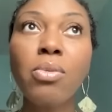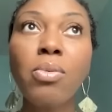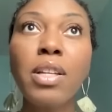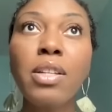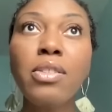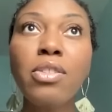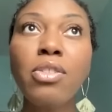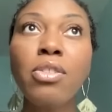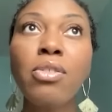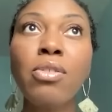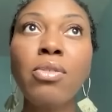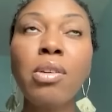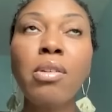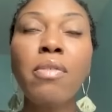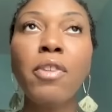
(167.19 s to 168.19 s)
went
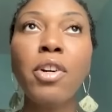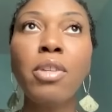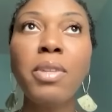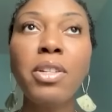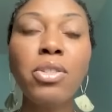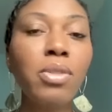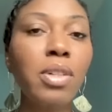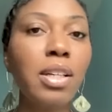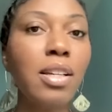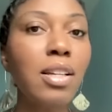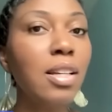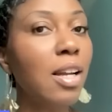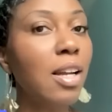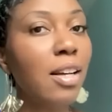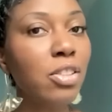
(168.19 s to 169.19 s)
to he referred me to a
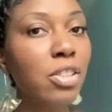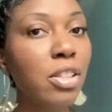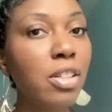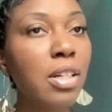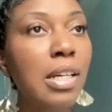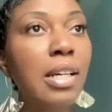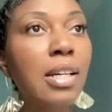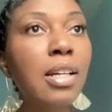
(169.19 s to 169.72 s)
kidney doctor